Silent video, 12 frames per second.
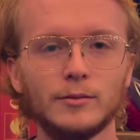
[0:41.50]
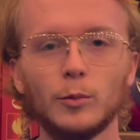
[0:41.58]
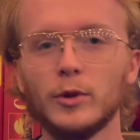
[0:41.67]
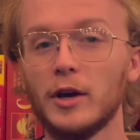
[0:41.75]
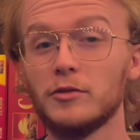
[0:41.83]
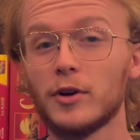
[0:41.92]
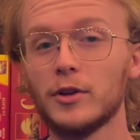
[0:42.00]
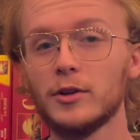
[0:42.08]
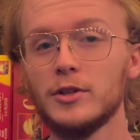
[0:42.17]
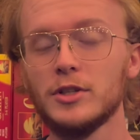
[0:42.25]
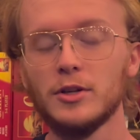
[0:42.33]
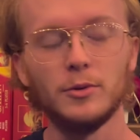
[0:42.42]
Without further
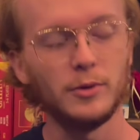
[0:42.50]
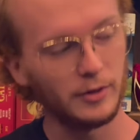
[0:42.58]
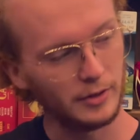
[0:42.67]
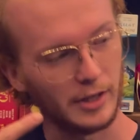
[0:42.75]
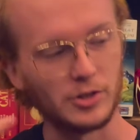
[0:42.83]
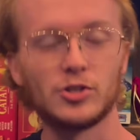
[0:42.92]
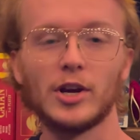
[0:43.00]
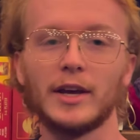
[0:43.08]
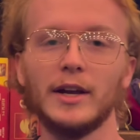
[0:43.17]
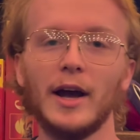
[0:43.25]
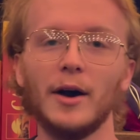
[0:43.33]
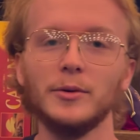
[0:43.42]
ado, let's check
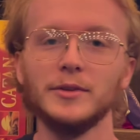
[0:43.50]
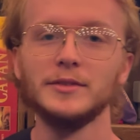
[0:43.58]
it out.